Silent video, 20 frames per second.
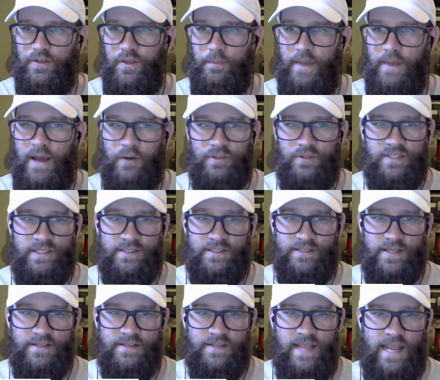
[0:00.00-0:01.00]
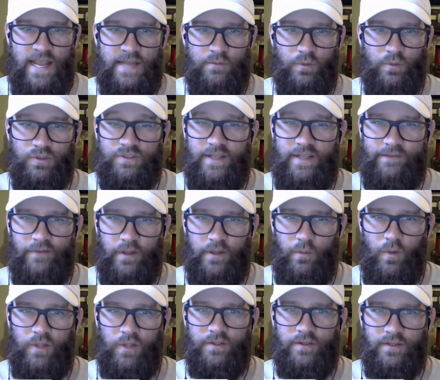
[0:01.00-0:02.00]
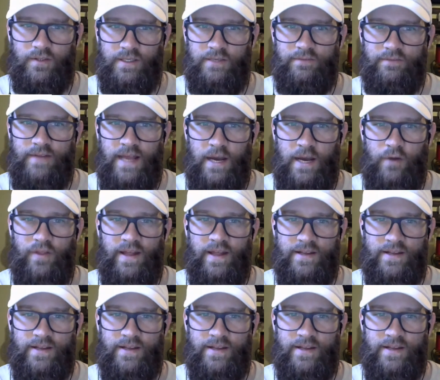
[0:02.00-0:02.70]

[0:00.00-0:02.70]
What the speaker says: The Mountie says Kane will definitely want to leave now.